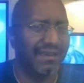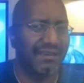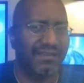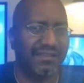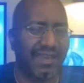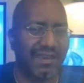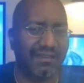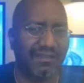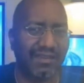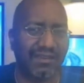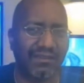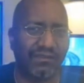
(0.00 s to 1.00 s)

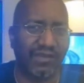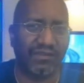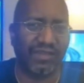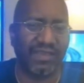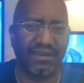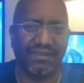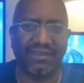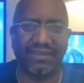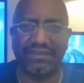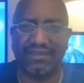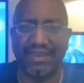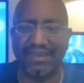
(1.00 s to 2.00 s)
15 to
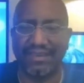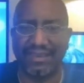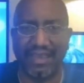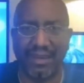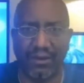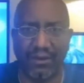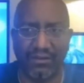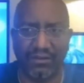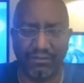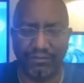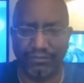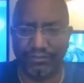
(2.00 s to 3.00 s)
16
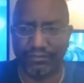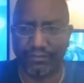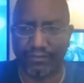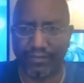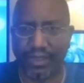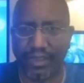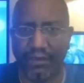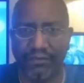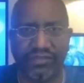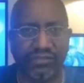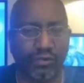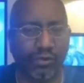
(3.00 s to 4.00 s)
years of
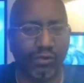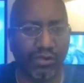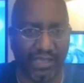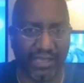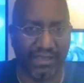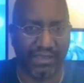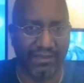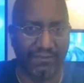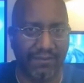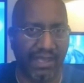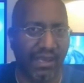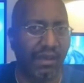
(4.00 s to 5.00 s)
schooling
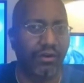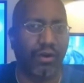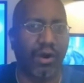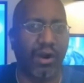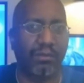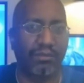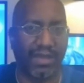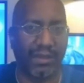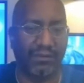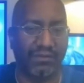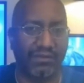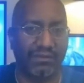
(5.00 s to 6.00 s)
under our
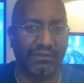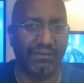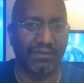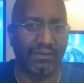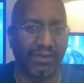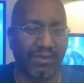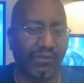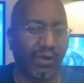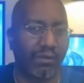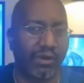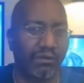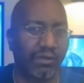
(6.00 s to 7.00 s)
belt
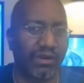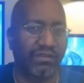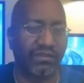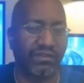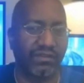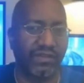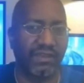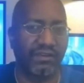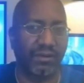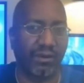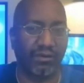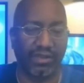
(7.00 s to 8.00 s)
before we reach the
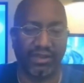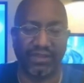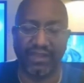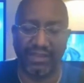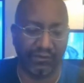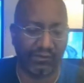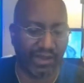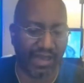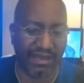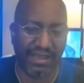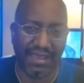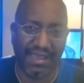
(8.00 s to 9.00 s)
adulthood. And then you've
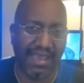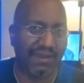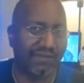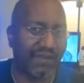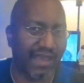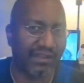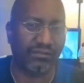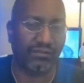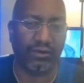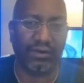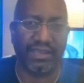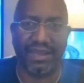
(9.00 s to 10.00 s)
got advanced
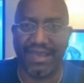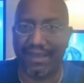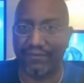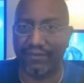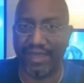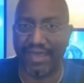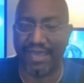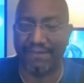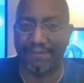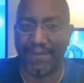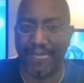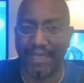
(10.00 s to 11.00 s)
learning, and after that.
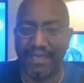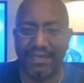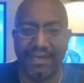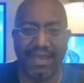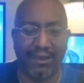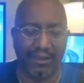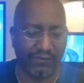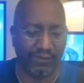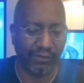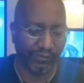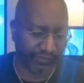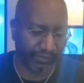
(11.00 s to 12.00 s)
Now, if
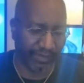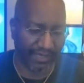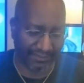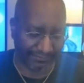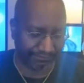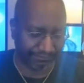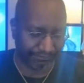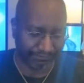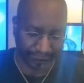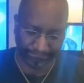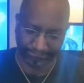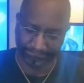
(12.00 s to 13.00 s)
you've spent
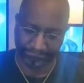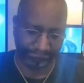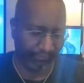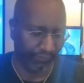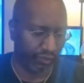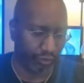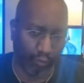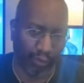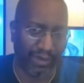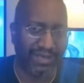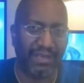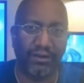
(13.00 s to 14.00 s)

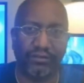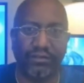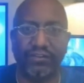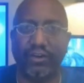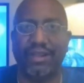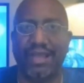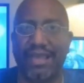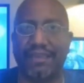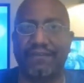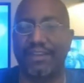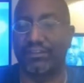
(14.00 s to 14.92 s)
20 years of your life in